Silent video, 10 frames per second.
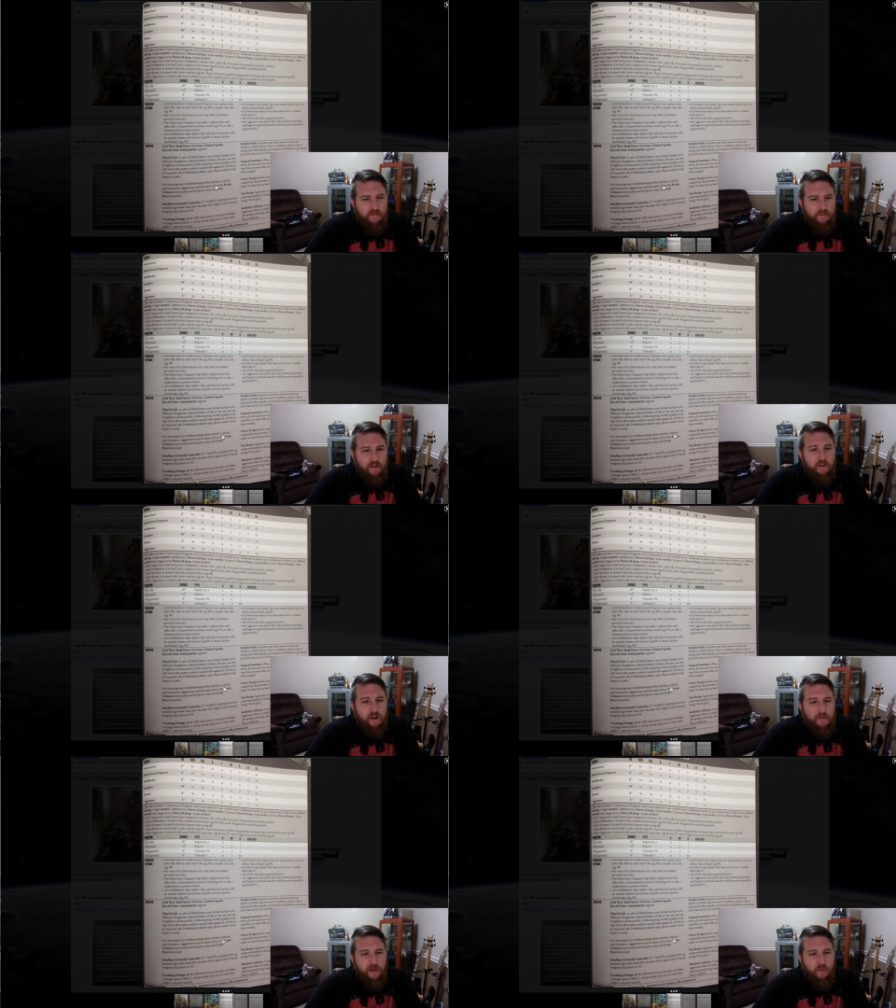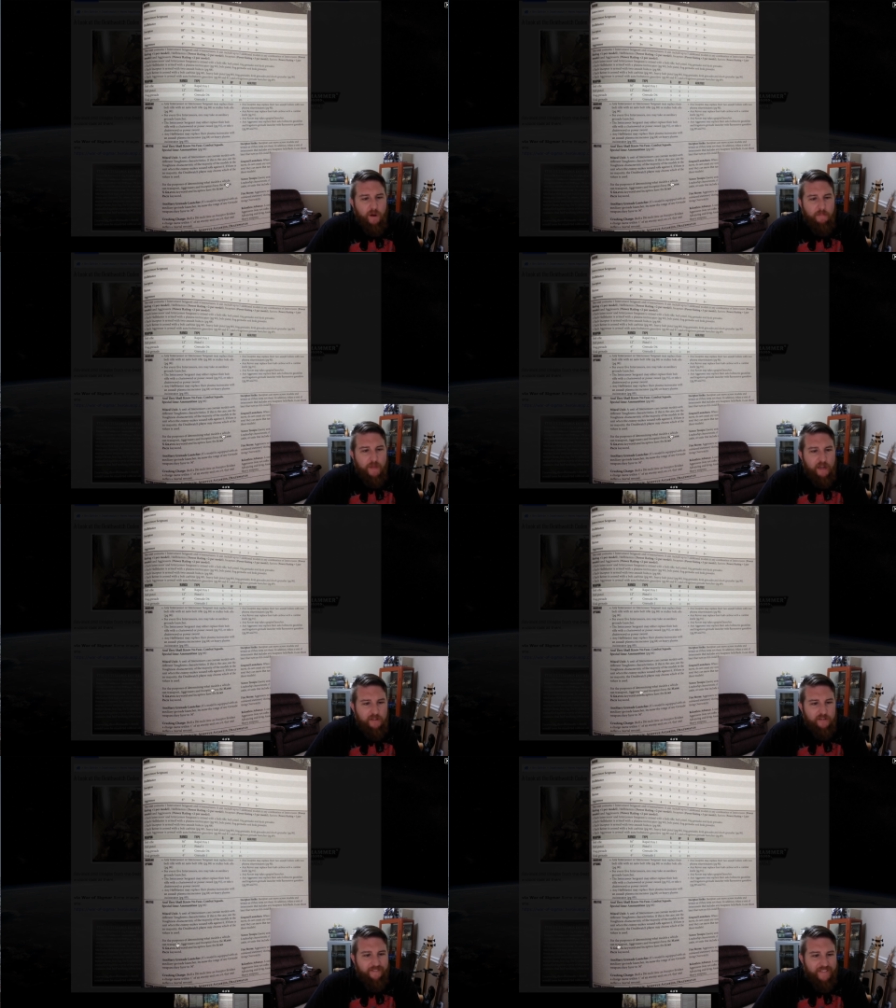of determining what
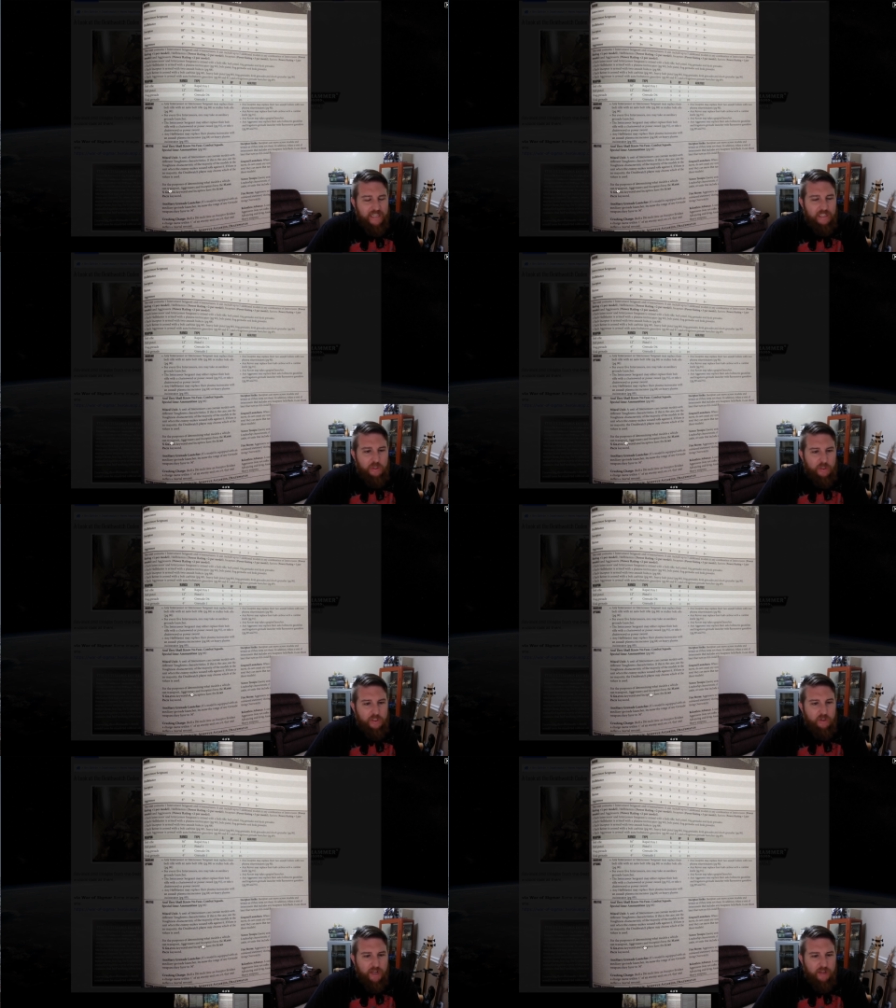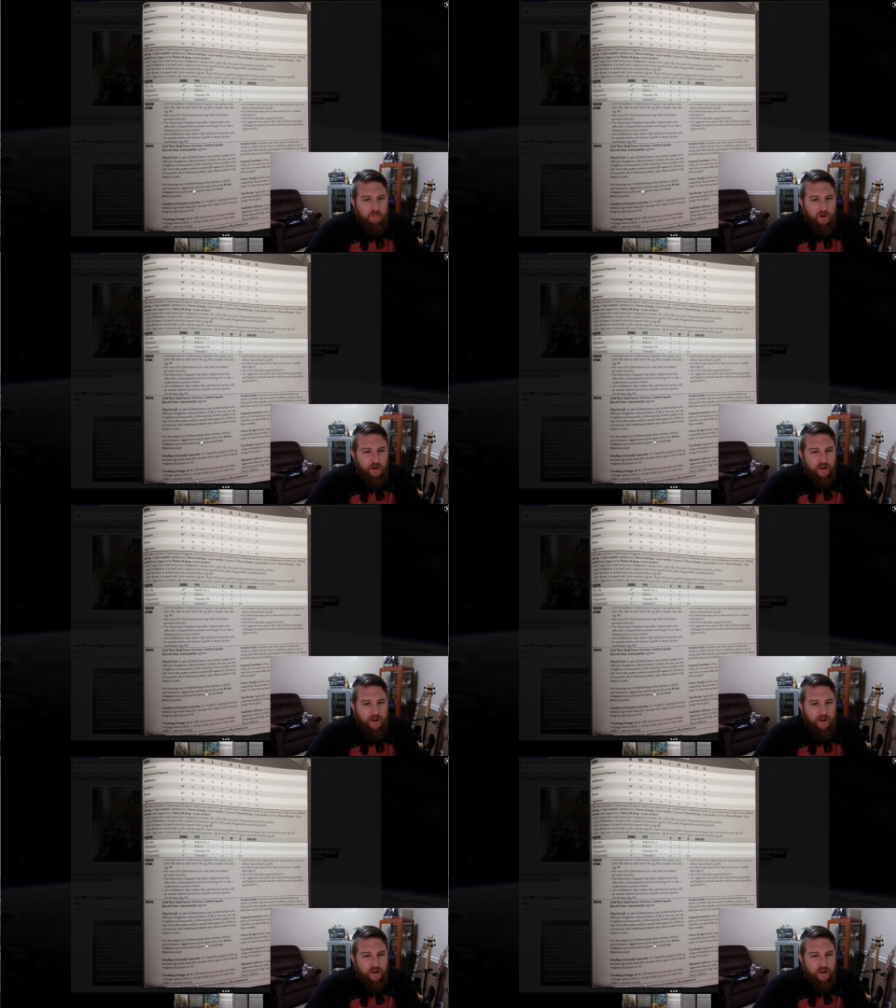models a vehicle can transport,